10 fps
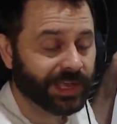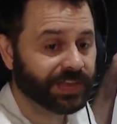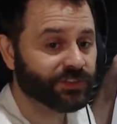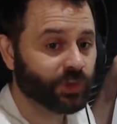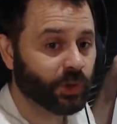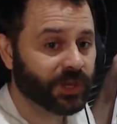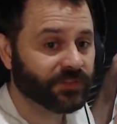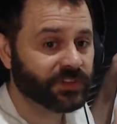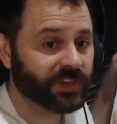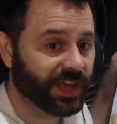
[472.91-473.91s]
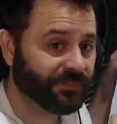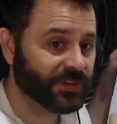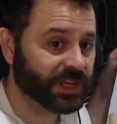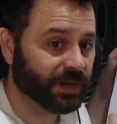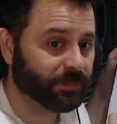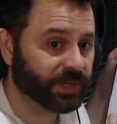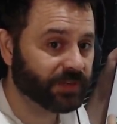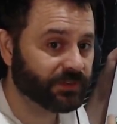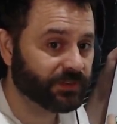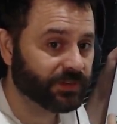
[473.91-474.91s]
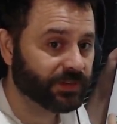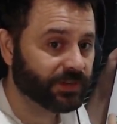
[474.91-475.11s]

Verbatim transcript: And so if these coffee companies